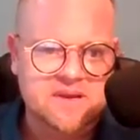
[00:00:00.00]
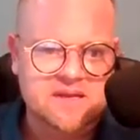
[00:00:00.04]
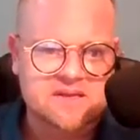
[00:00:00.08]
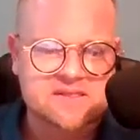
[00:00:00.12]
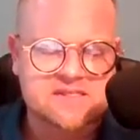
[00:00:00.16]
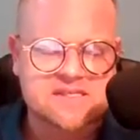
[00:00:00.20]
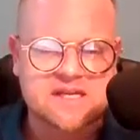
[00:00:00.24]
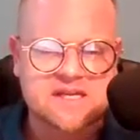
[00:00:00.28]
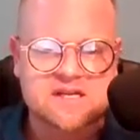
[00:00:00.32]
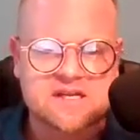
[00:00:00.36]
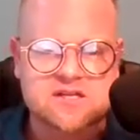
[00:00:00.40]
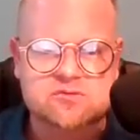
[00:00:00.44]

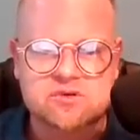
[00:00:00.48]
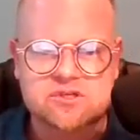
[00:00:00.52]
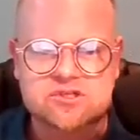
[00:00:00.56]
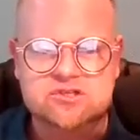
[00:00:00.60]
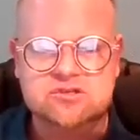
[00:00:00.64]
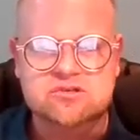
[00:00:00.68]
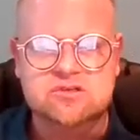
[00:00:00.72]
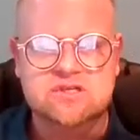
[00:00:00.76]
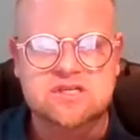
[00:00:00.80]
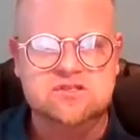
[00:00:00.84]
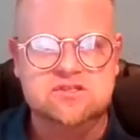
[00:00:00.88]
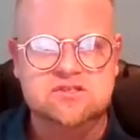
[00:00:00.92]
can tell us
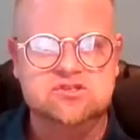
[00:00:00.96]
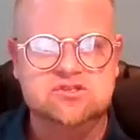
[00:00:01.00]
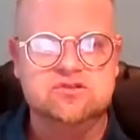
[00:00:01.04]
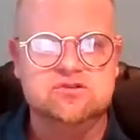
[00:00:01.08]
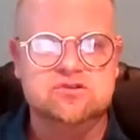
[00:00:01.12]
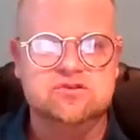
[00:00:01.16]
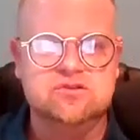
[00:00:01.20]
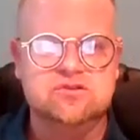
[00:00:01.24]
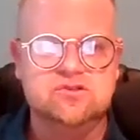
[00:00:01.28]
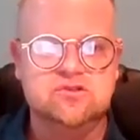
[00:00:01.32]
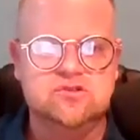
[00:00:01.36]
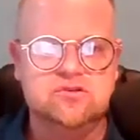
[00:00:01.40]
what you did
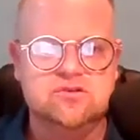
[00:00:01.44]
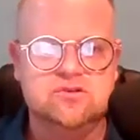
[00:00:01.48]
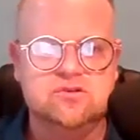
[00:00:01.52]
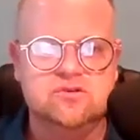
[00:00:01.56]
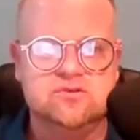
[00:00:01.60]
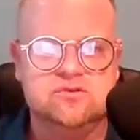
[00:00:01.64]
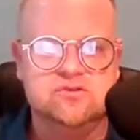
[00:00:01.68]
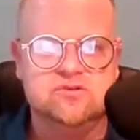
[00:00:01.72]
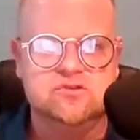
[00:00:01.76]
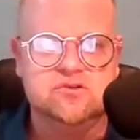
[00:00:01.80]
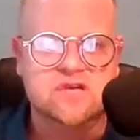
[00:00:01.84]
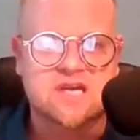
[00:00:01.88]

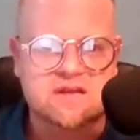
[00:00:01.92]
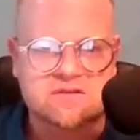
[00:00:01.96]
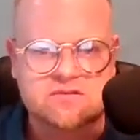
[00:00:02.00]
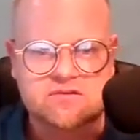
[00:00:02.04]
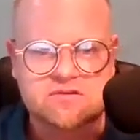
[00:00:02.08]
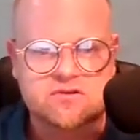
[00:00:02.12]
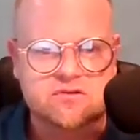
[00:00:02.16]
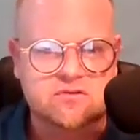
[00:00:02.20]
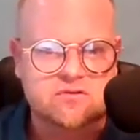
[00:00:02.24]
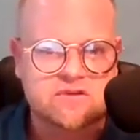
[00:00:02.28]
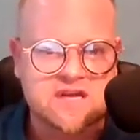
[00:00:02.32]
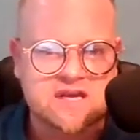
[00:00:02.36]
to
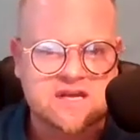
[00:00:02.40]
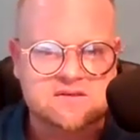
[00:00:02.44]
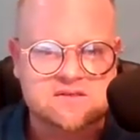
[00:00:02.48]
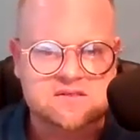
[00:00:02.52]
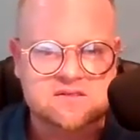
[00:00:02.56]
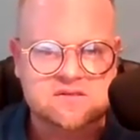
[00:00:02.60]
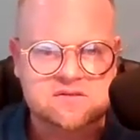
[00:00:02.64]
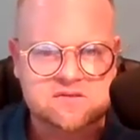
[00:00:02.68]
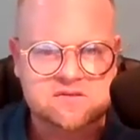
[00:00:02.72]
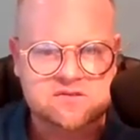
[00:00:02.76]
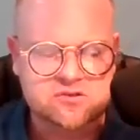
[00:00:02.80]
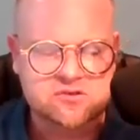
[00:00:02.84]
get through
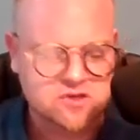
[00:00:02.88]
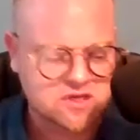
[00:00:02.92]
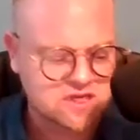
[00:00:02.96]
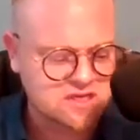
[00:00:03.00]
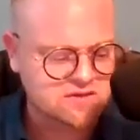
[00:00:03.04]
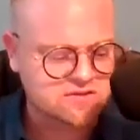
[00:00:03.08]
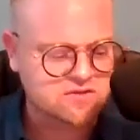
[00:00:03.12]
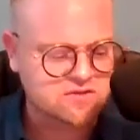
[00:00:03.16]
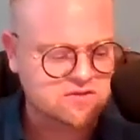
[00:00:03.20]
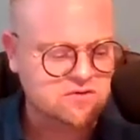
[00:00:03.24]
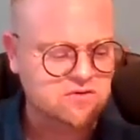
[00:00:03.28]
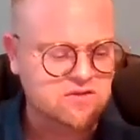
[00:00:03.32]

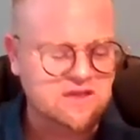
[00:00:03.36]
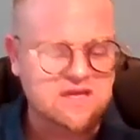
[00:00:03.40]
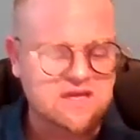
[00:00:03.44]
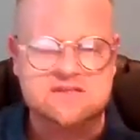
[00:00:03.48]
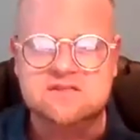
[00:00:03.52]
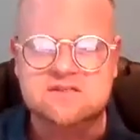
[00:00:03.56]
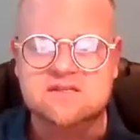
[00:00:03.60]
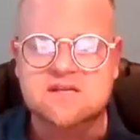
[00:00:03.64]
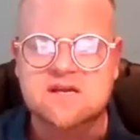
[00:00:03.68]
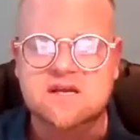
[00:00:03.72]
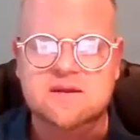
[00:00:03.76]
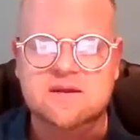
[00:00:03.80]

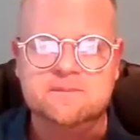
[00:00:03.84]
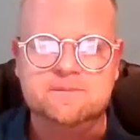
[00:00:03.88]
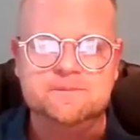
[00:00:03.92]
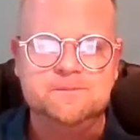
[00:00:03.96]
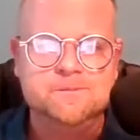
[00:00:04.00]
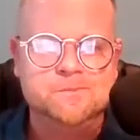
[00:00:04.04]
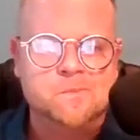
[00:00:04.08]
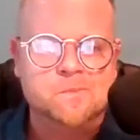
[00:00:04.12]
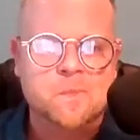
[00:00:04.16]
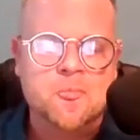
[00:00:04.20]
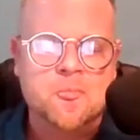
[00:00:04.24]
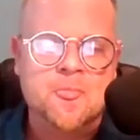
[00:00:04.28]
that stadium.